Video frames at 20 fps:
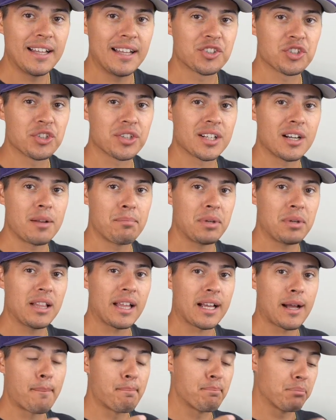It's just going to be
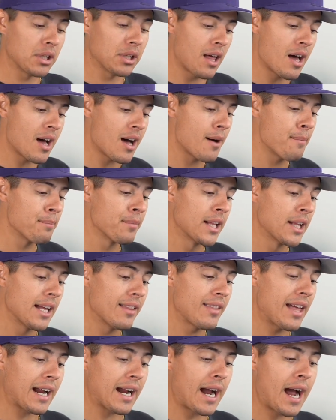like a blob
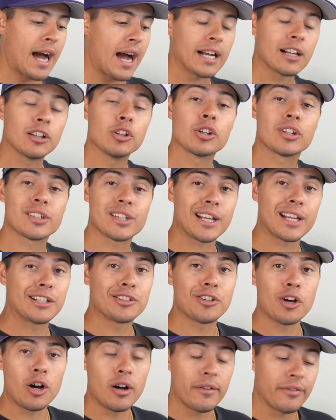that kind of looks like
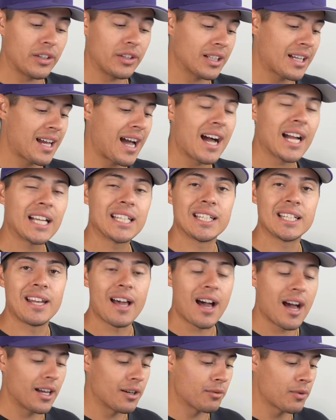a dolphin, kind of
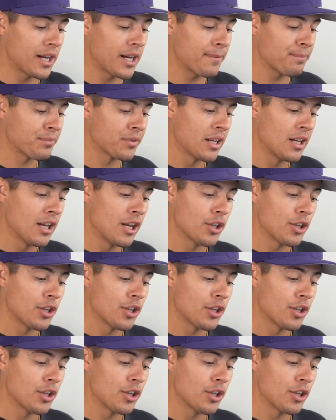not, right?